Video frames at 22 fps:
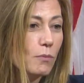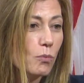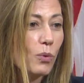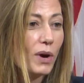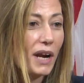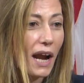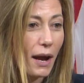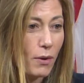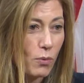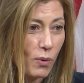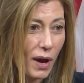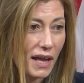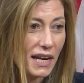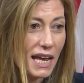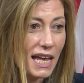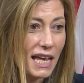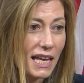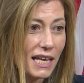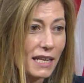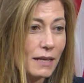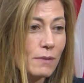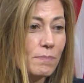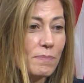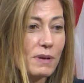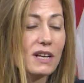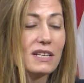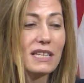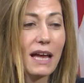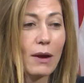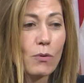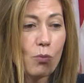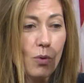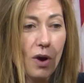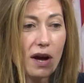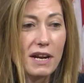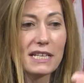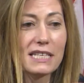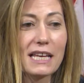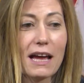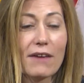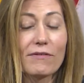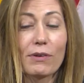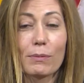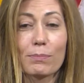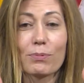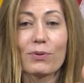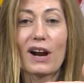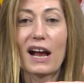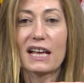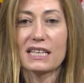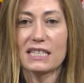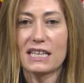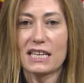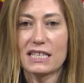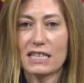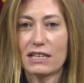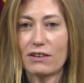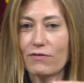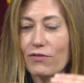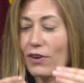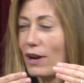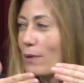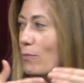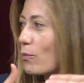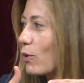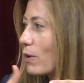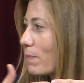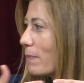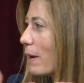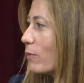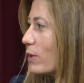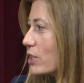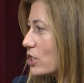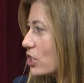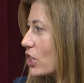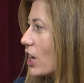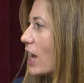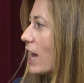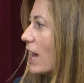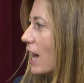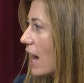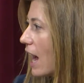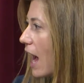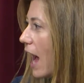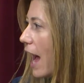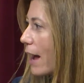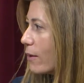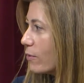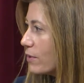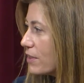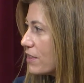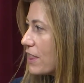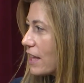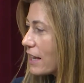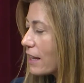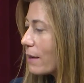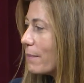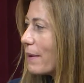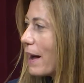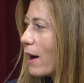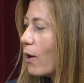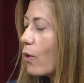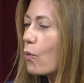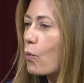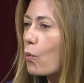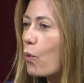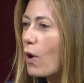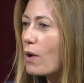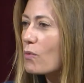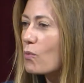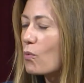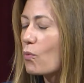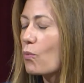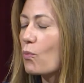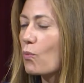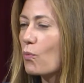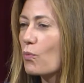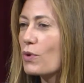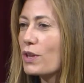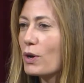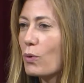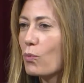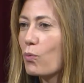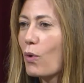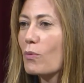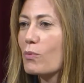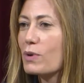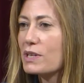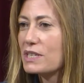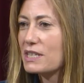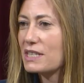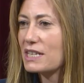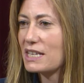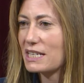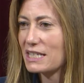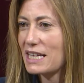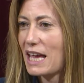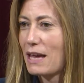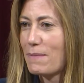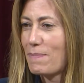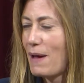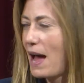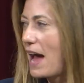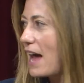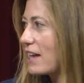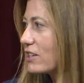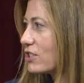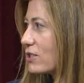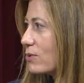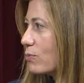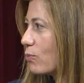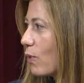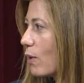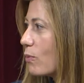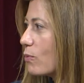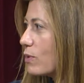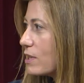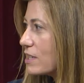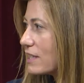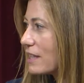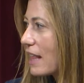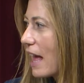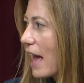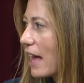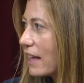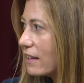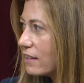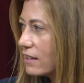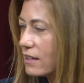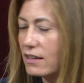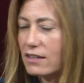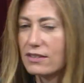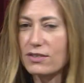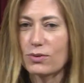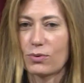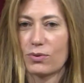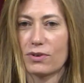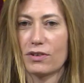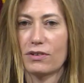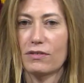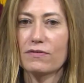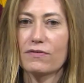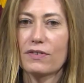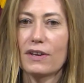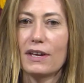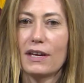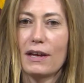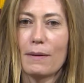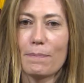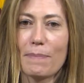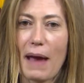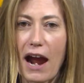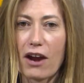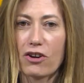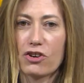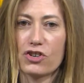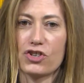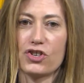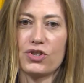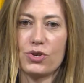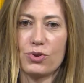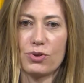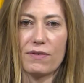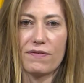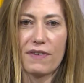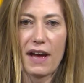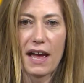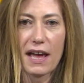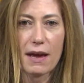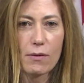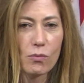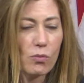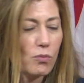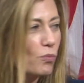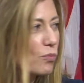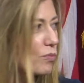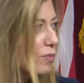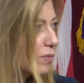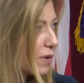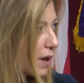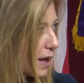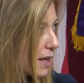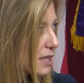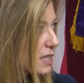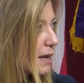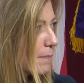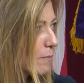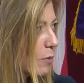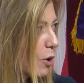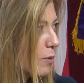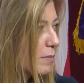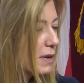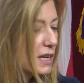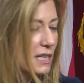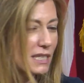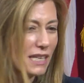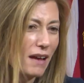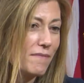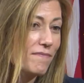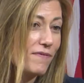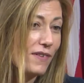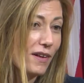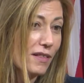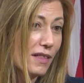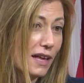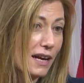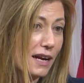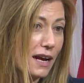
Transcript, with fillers: when I went in, because I wanted to have a process and a framework by which I would think about what, you know, what was the escape hatch? What was that sort of parachute if I, at some moment in time, felt